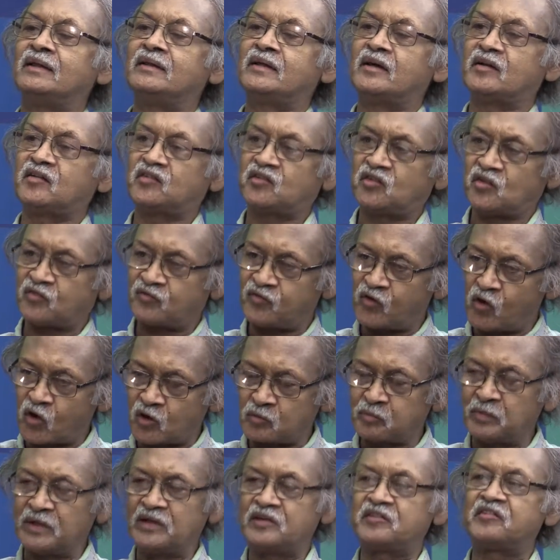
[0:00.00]
and there is a
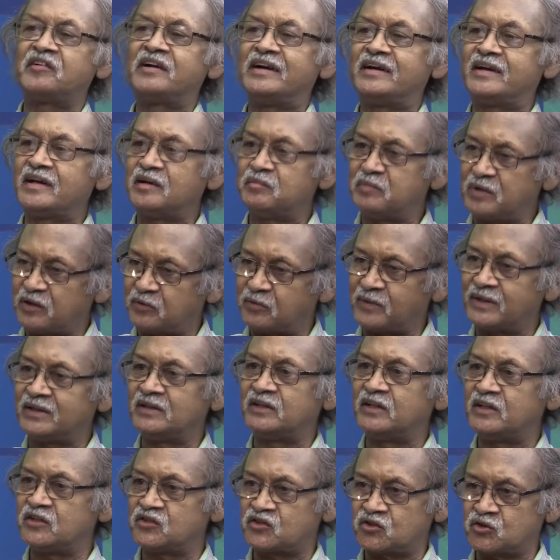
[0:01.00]
formal treaty
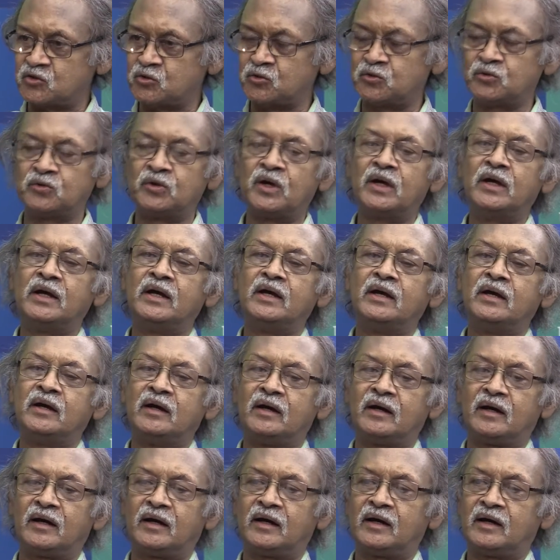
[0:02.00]
between these two
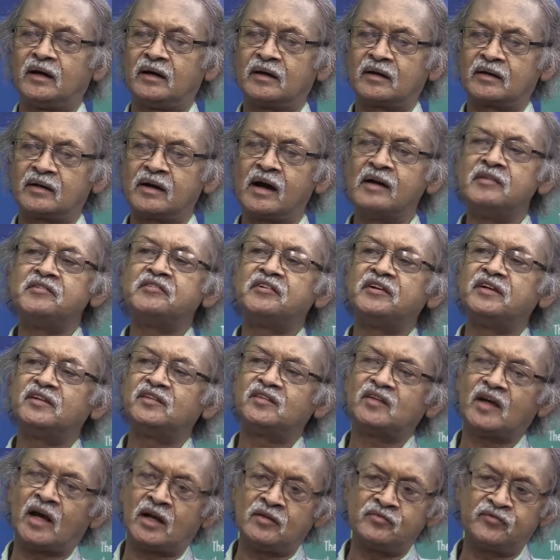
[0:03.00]
uh,
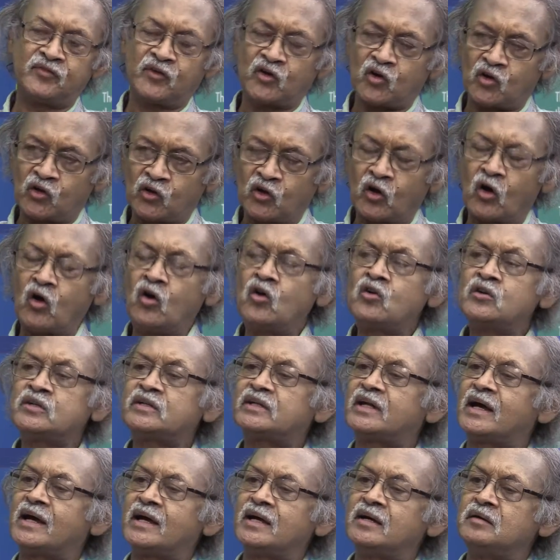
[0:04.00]
countries. And for a long
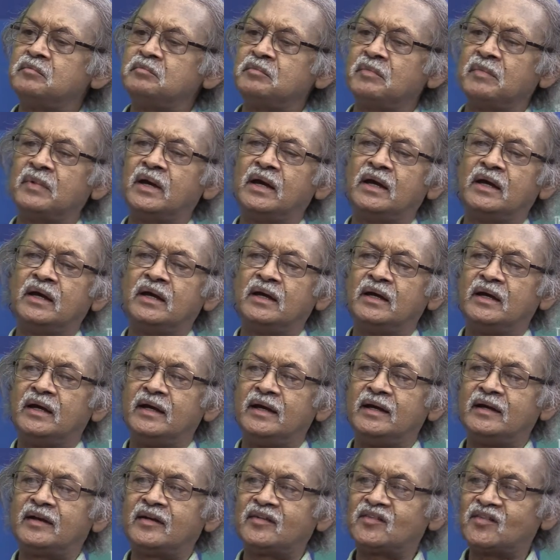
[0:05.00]
time,
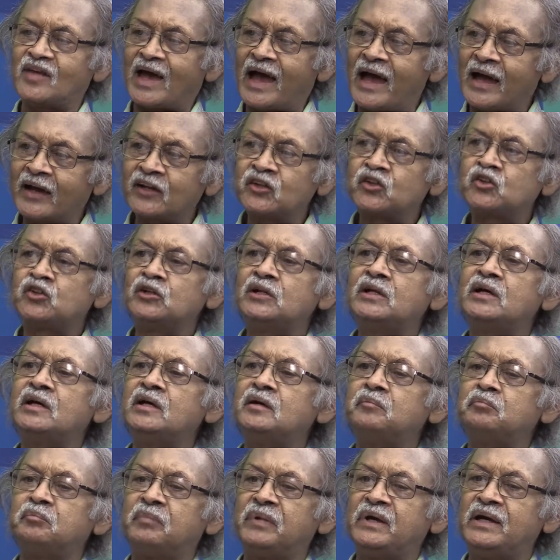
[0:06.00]
it has
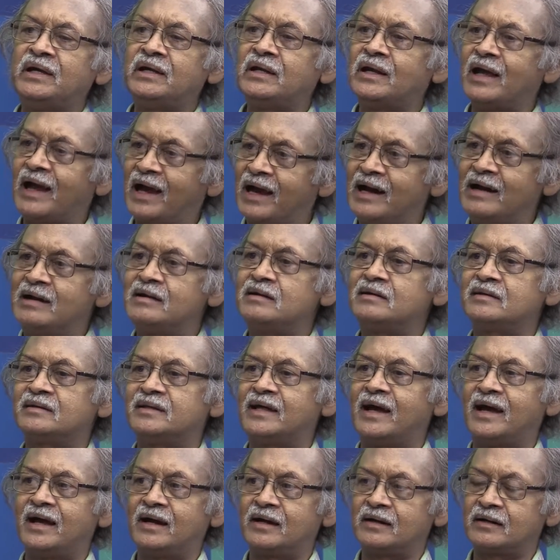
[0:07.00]
actually been
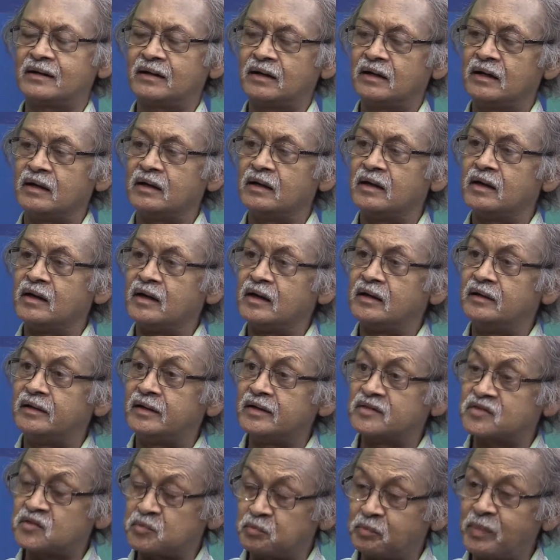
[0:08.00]
held that
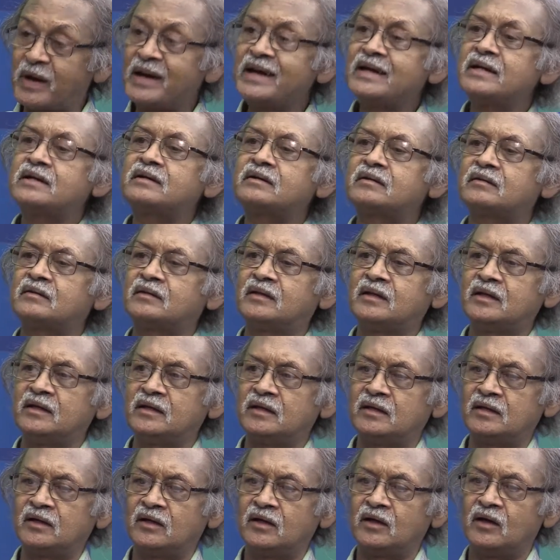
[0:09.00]
despite
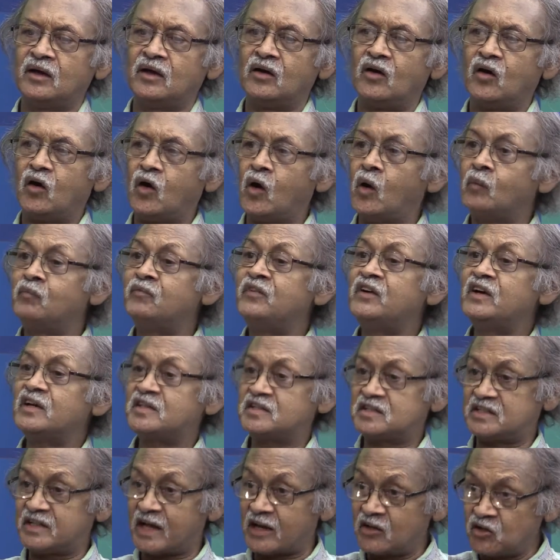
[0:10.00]
the
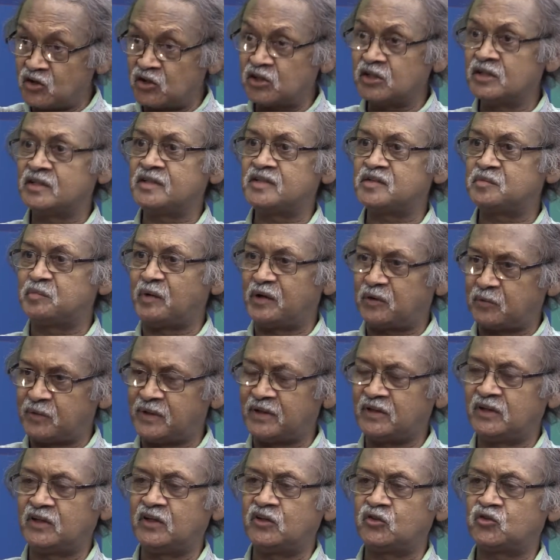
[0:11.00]
obvious tensions
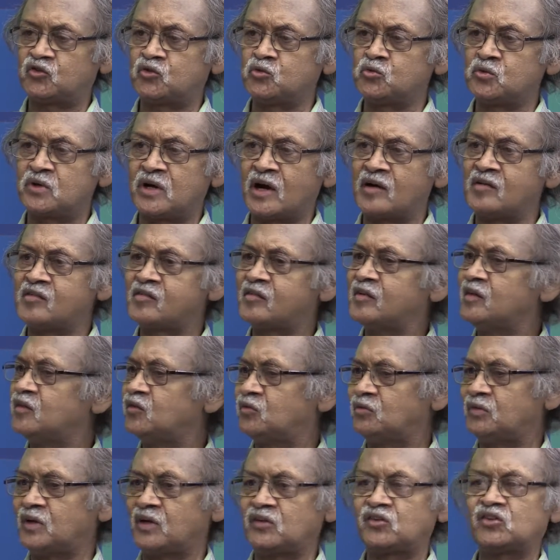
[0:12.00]
between these two
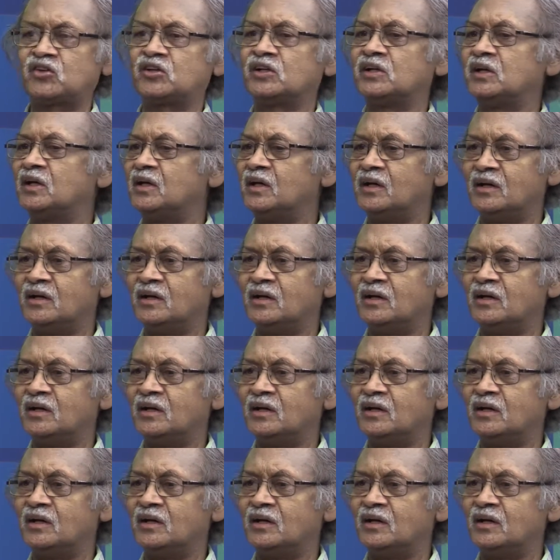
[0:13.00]
countries, which